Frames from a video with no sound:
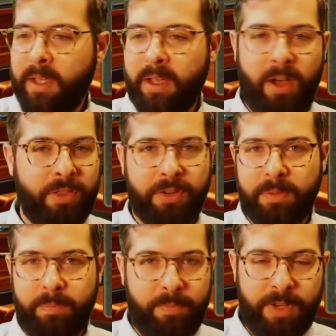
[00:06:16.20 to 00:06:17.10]
other
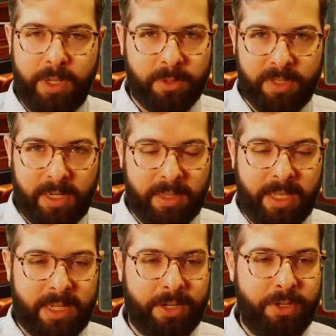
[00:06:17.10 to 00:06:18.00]
videos that I
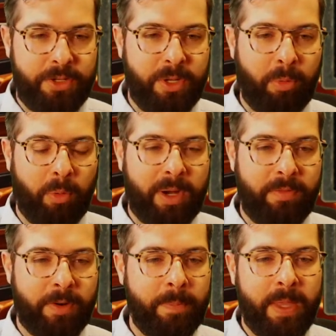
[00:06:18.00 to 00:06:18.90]
link on YouTube or
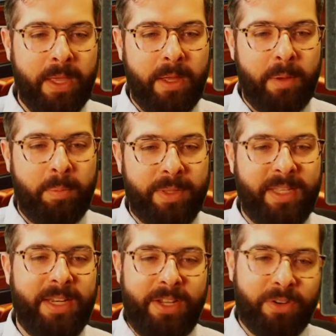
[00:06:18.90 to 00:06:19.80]
whatever. But
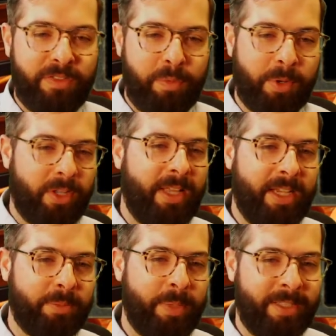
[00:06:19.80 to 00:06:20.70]
then hearing from your
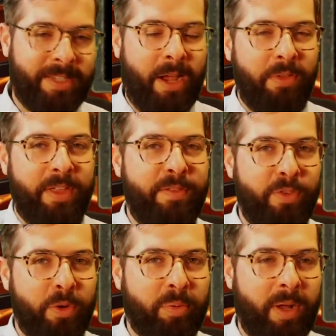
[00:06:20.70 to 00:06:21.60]
classmates how they
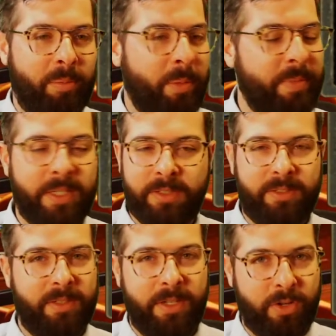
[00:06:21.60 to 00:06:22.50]
view a problem
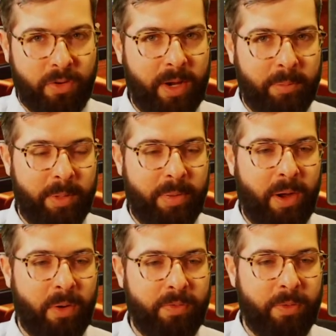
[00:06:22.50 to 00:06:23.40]
is incredibly
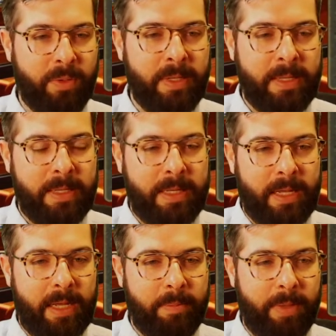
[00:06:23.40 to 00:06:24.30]
powerful
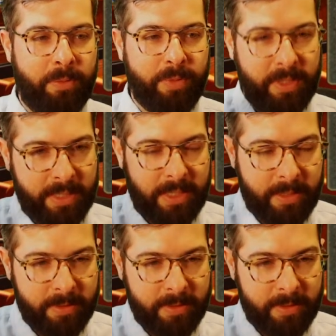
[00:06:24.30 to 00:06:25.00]
and really